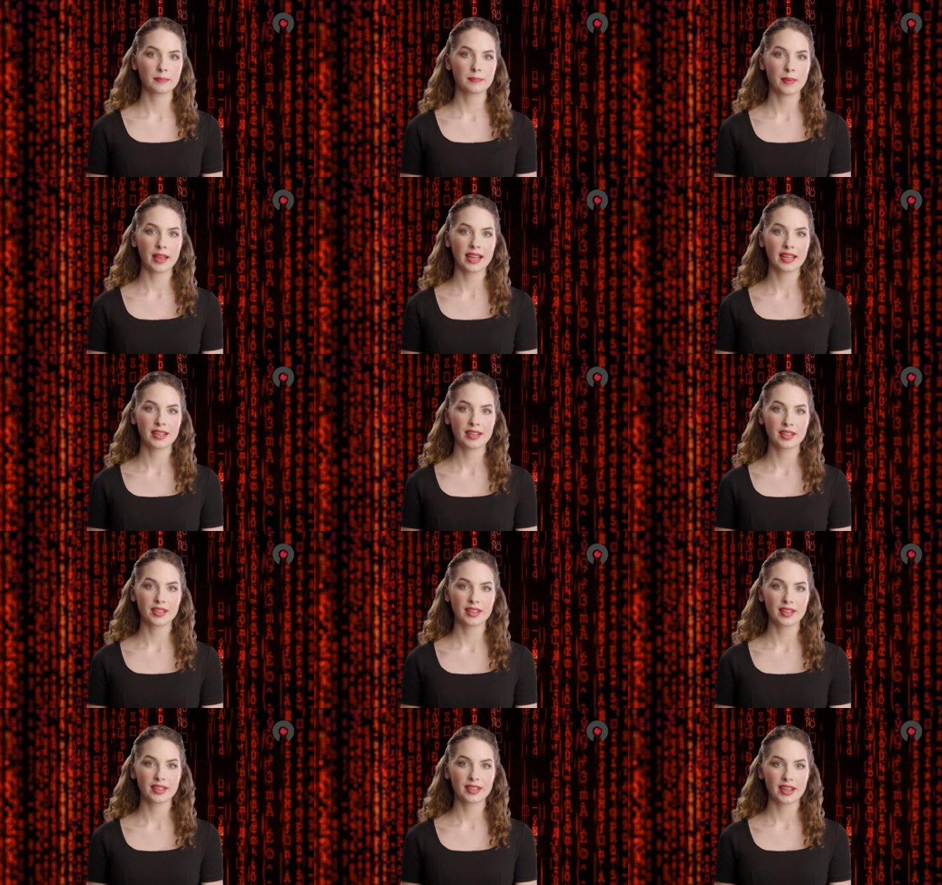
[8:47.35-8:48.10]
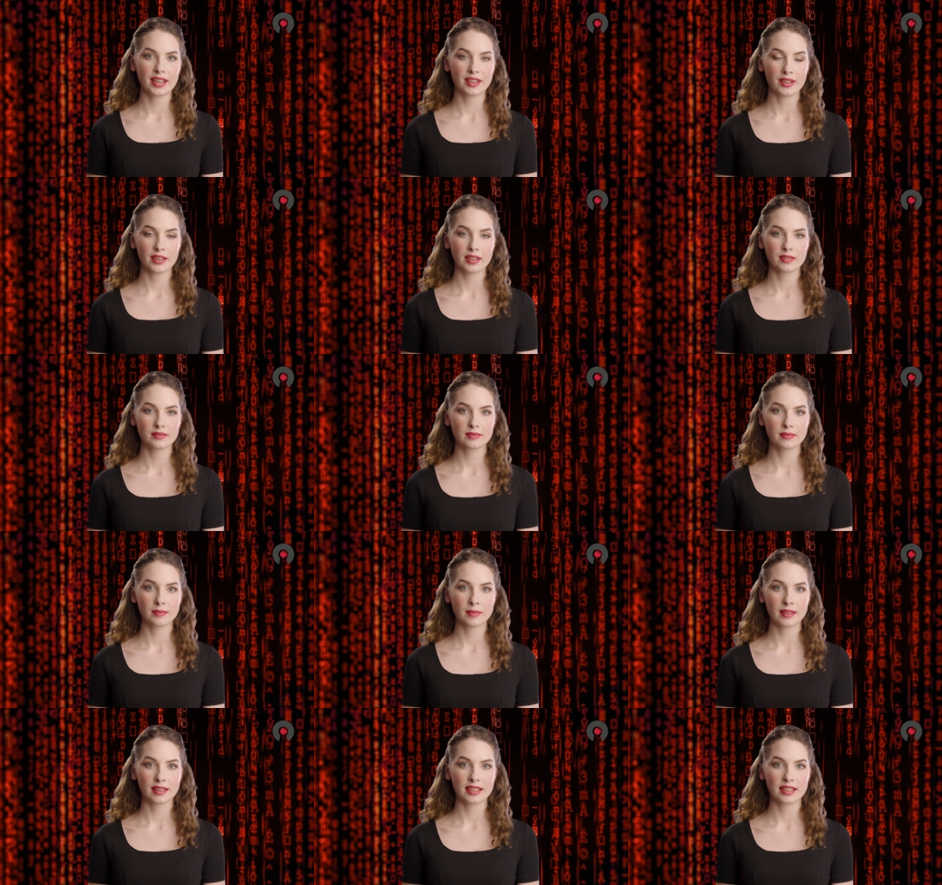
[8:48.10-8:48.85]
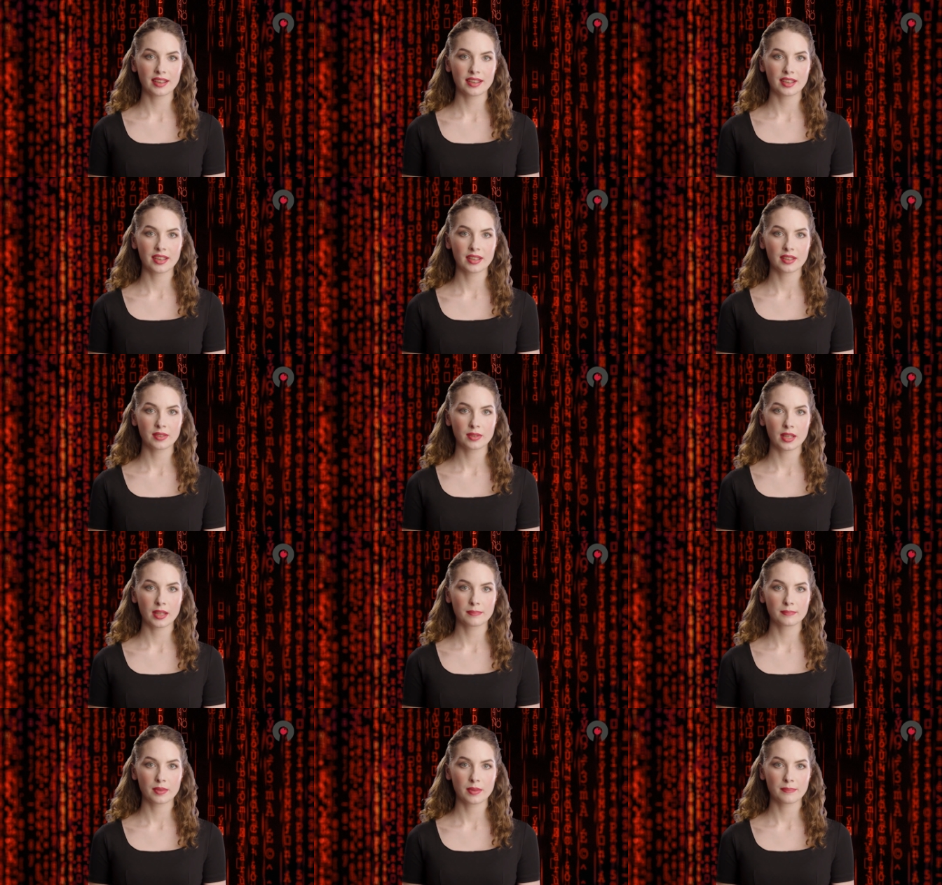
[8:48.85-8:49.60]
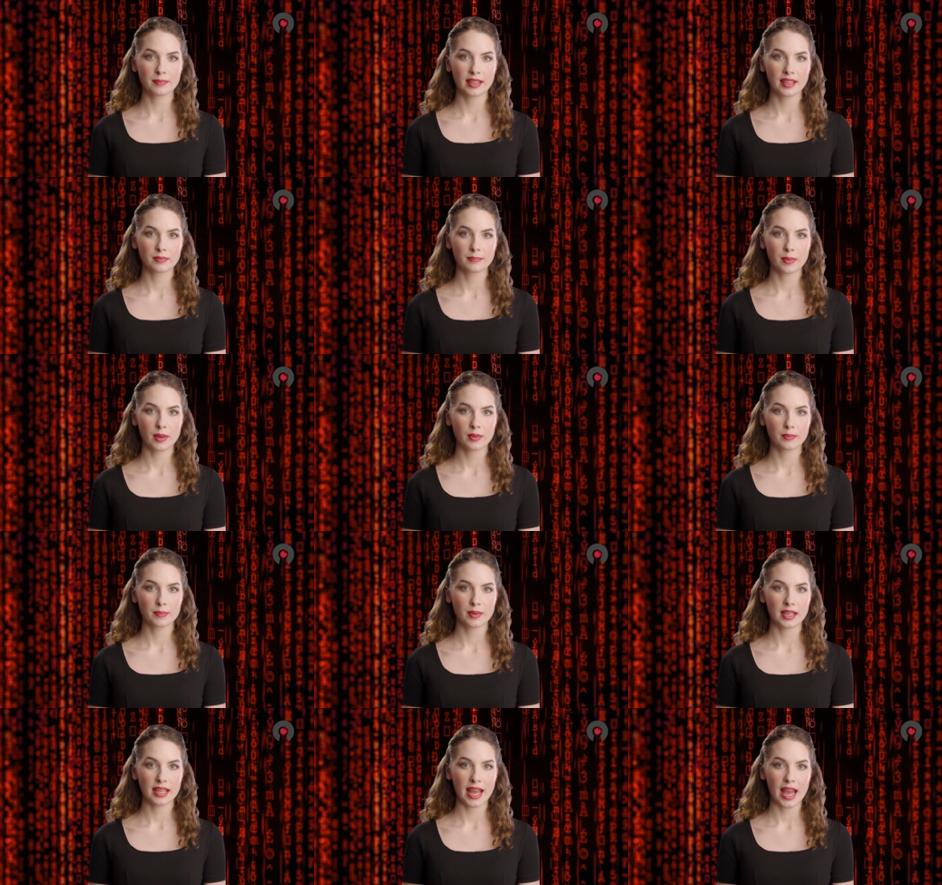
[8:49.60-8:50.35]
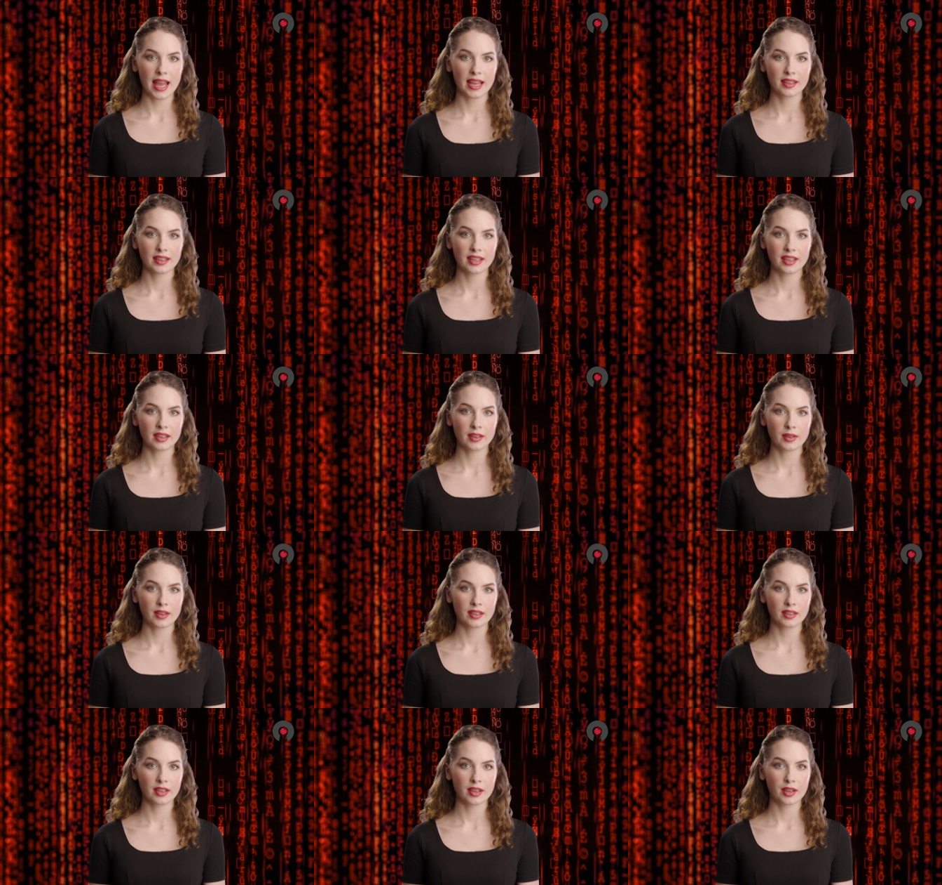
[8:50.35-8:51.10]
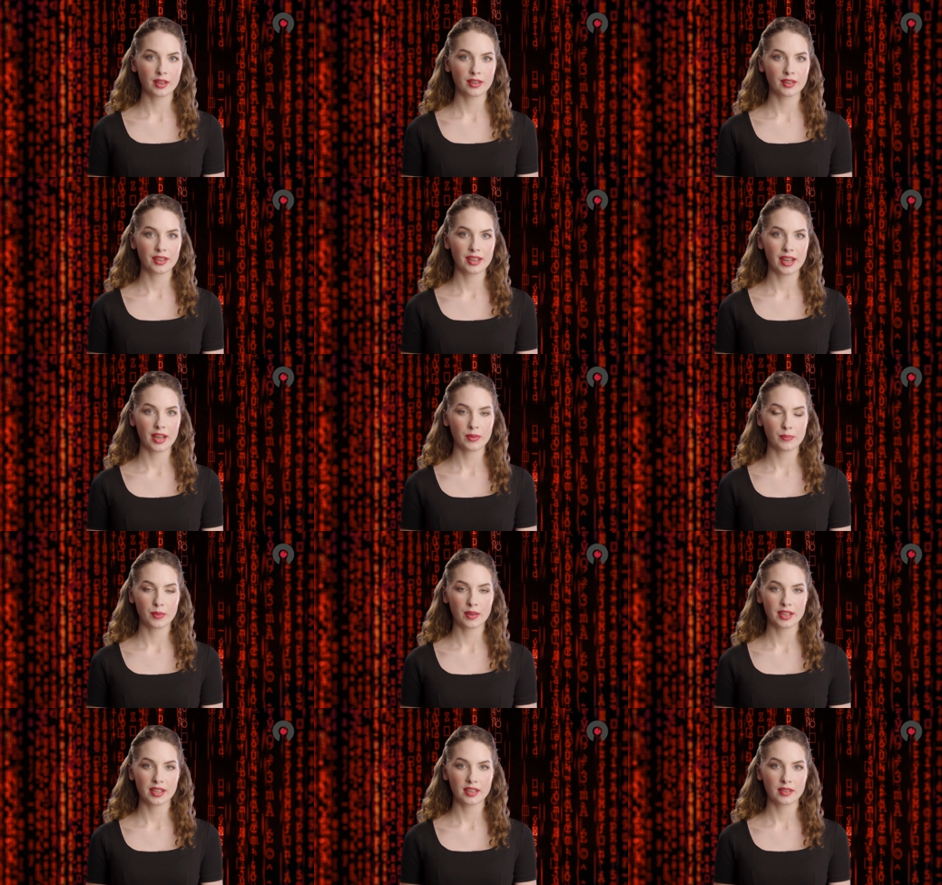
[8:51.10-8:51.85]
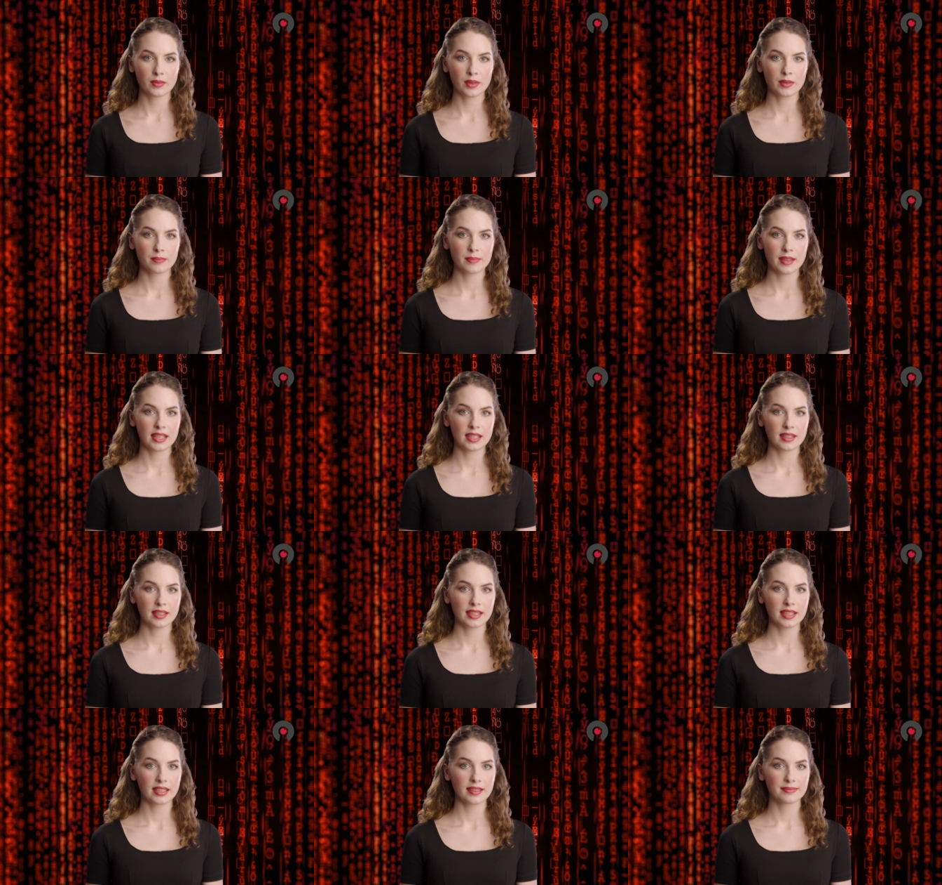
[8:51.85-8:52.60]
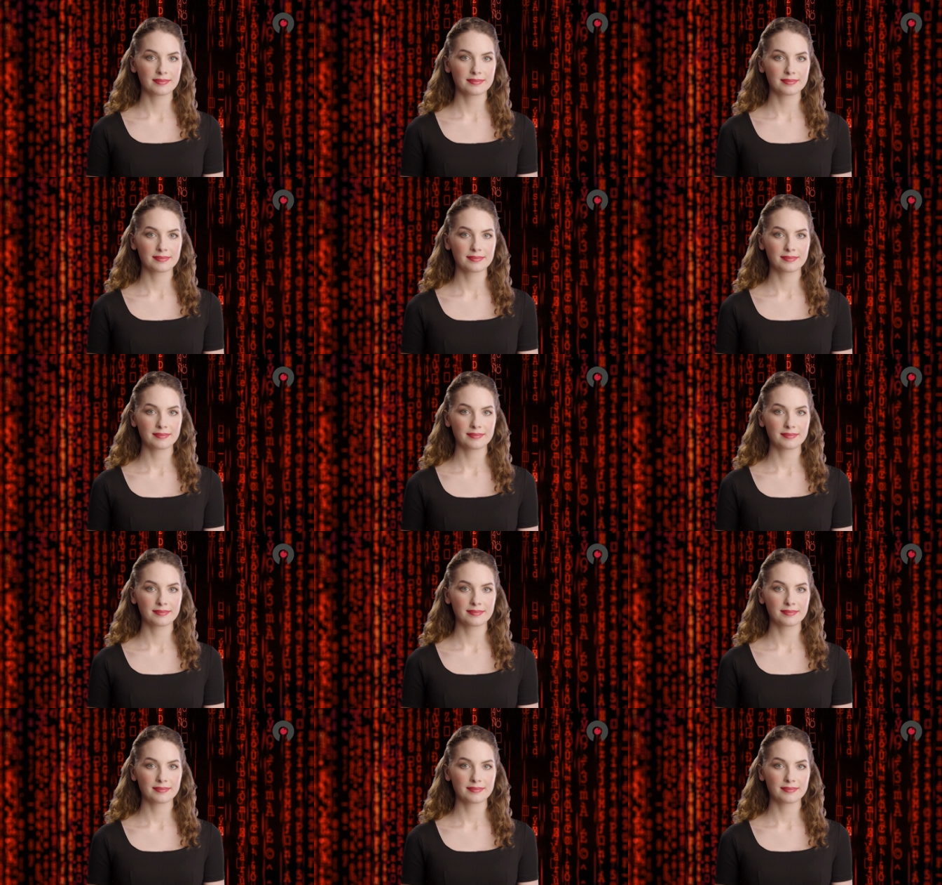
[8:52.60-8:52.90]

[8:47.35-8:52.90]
making it essential for businesses to implement appropriate access controls and monitoring measures.